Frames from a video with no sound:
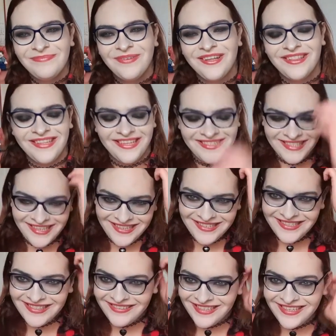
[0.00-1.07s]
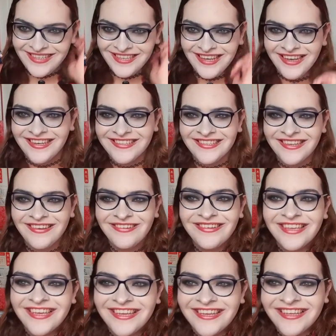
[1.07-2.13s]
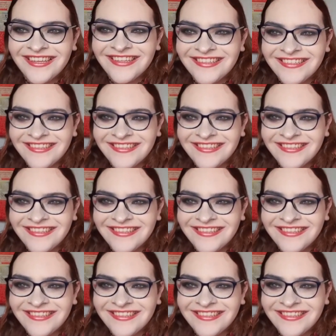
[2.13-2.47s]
but let's get into it, guys. Okay.